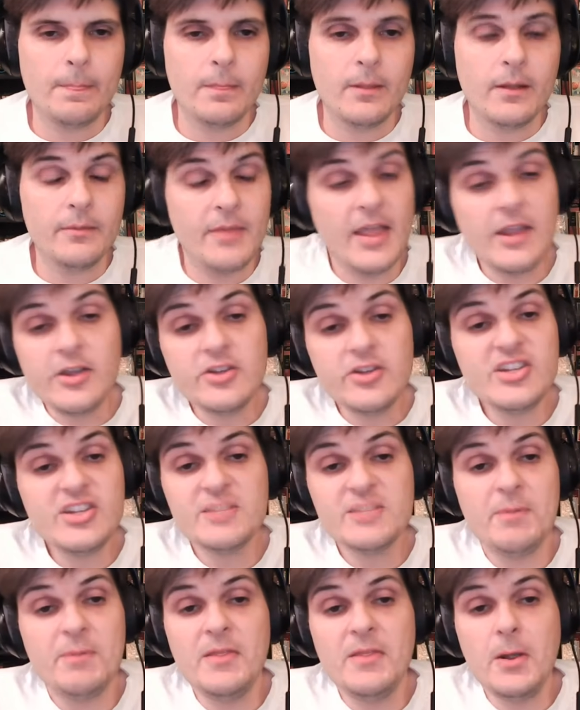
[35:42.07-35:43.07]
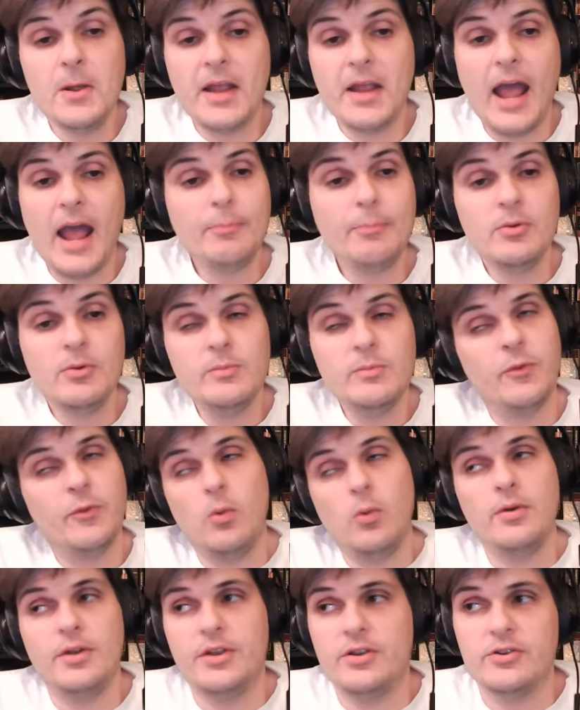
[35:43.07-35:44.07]
they could just spend their cap room
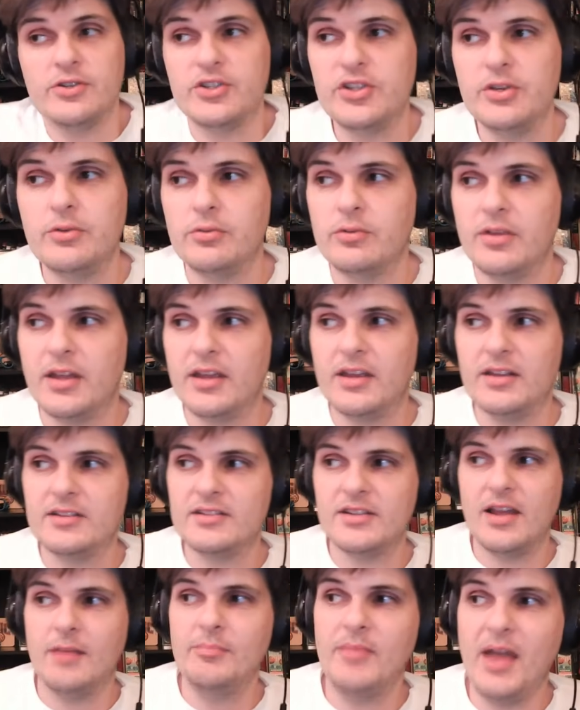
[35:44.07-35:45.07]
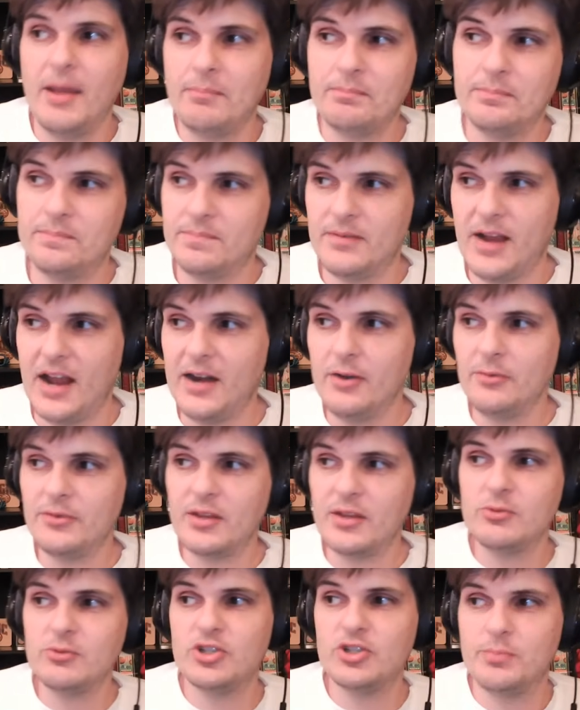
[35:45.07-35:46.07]
forward a year too. Like it's, I'm not, I don't
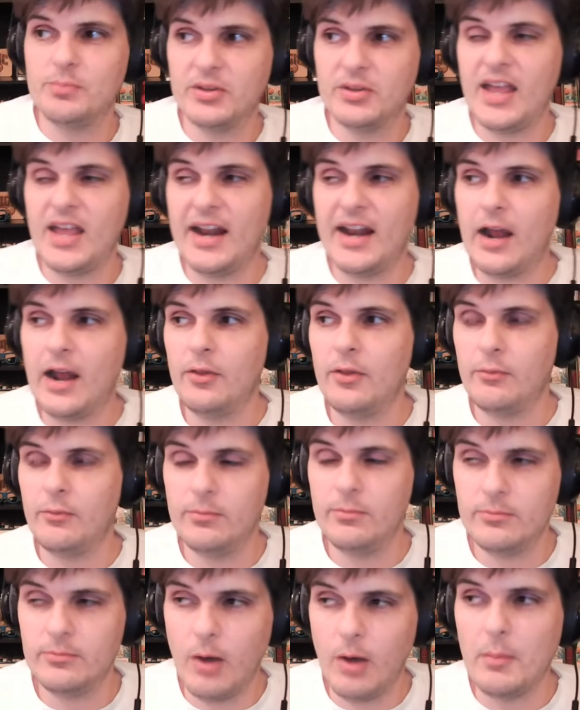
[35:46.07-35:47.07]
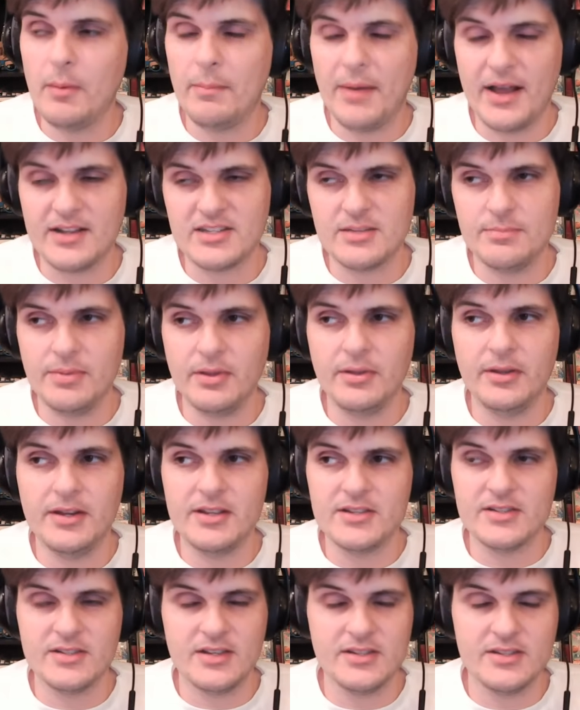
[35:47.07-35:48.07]
think we should put that out of the realm of
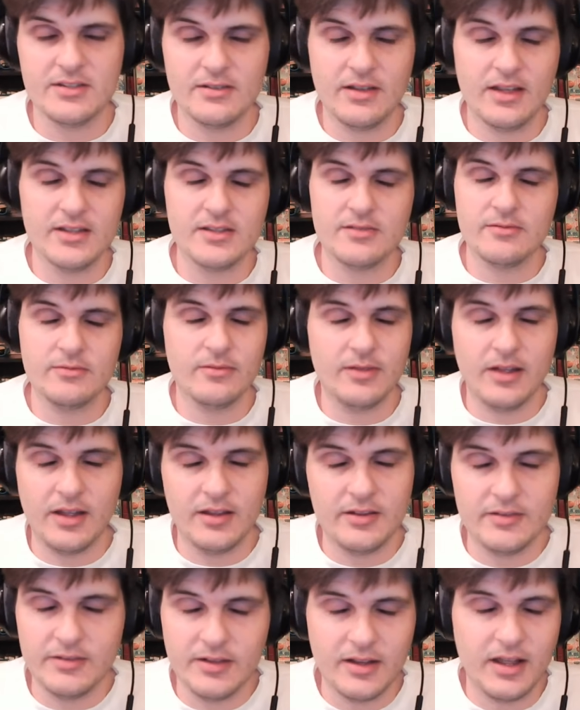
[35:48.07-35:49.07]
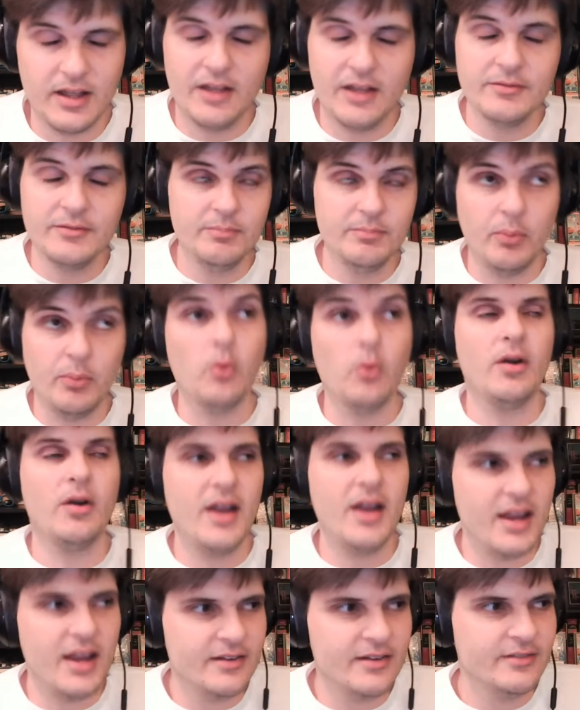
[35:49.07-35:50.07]
possibility as, as, as un-
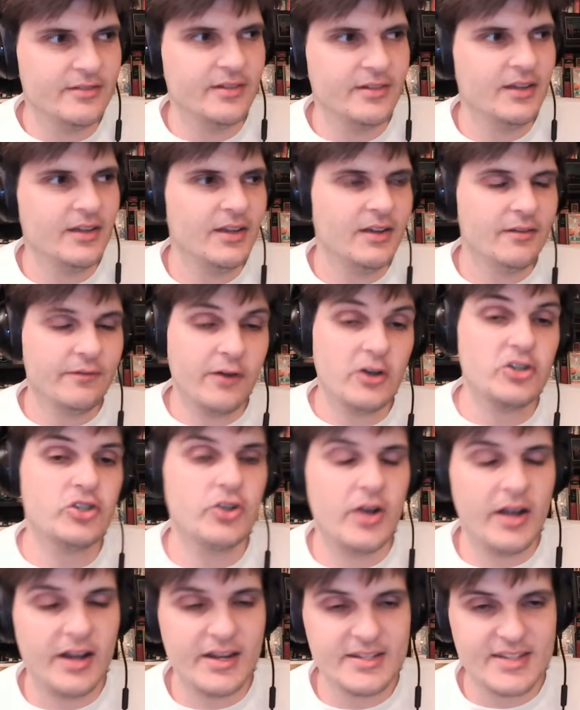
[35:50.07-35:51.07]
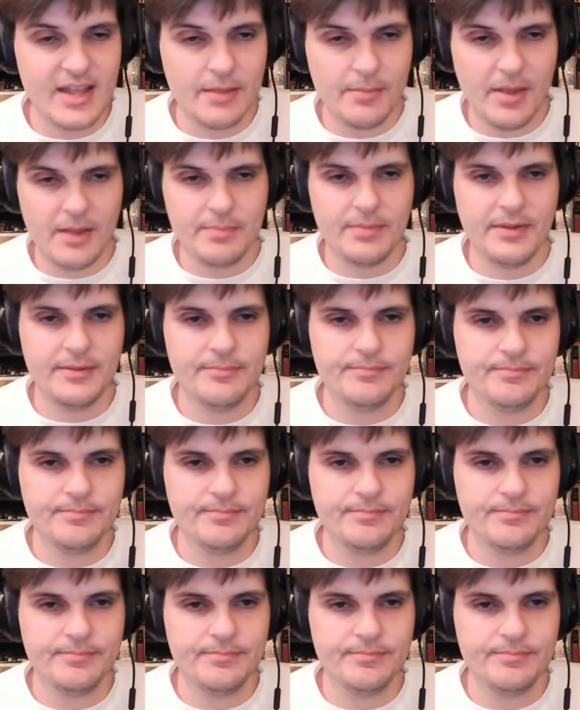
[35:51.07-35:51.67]
boring and frustrating as that might be.